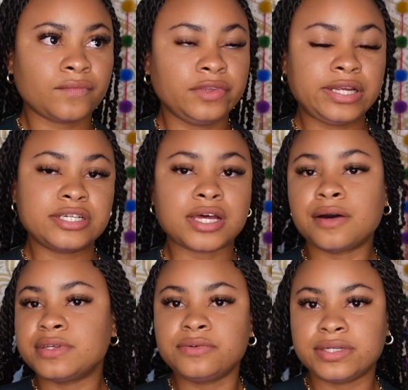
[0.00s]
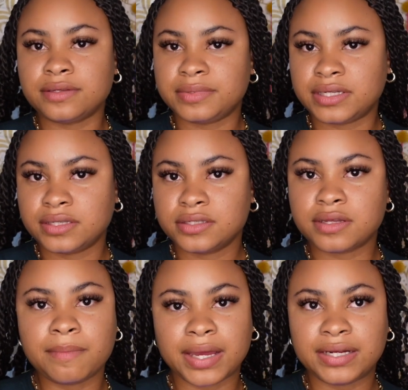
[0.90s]
there's always going to be
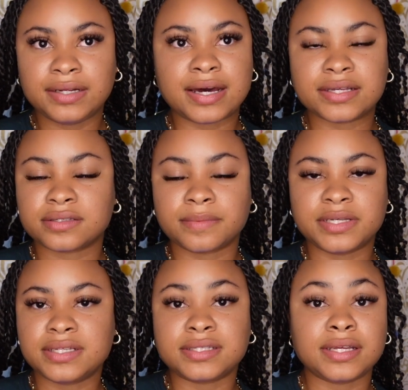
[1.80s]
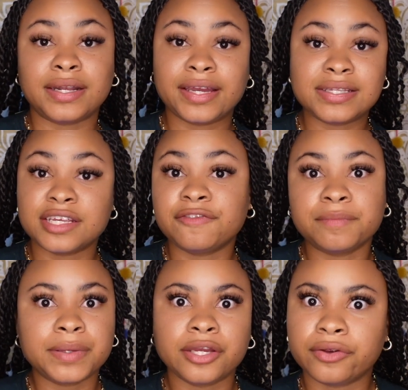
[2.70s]
somebody that has something to say negative,
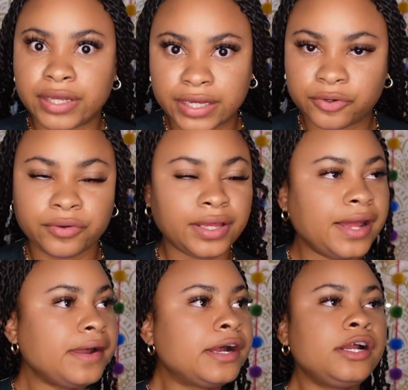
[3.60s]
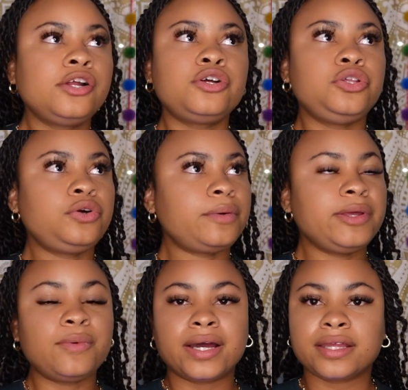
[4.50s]
period, okay? You could be
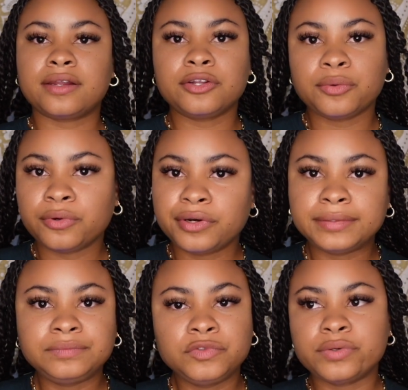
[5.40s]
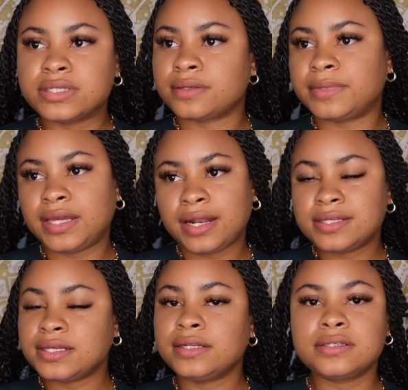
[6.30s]
walking on the road doing something
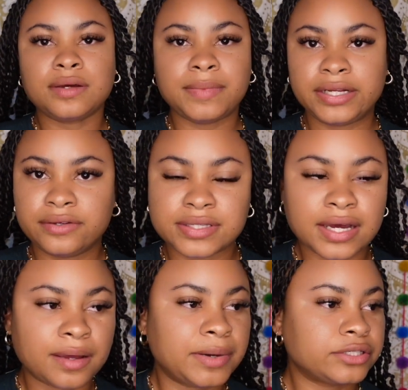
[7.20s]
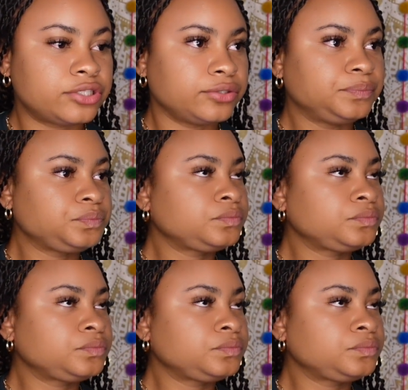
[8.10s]
innocent, somebody gonna talk about you.